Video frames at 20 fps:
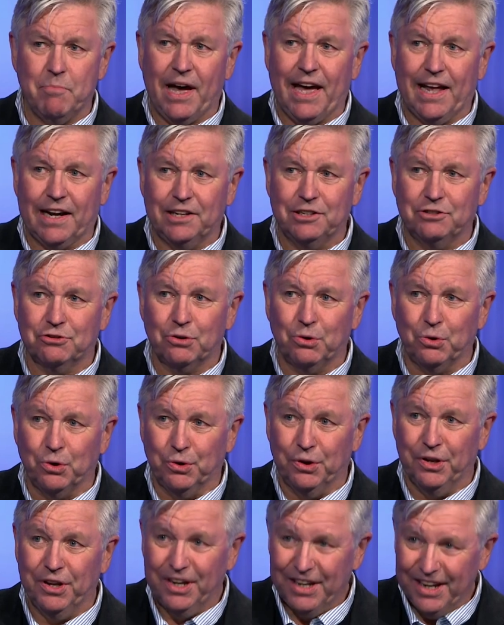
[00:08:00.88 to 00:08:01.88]
badly
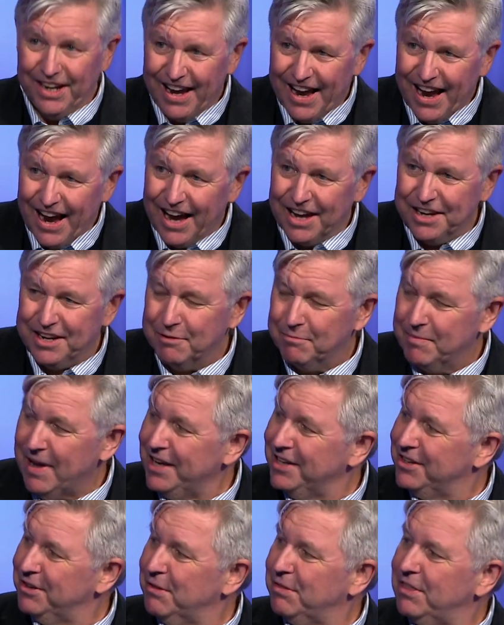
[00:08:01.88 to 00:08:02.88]
drawn. And it
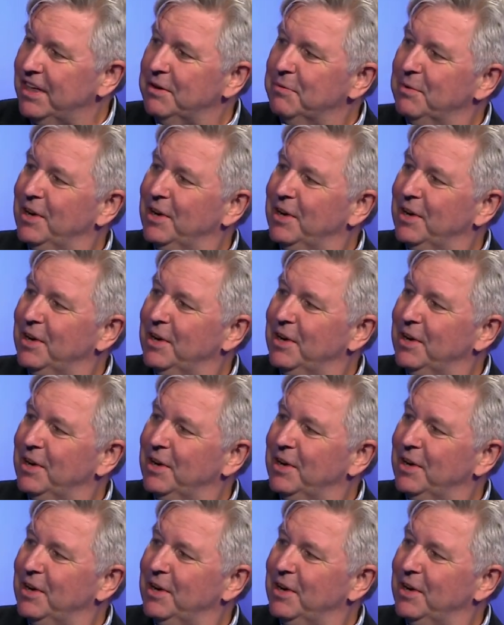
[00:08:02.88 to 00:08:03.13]
made you think...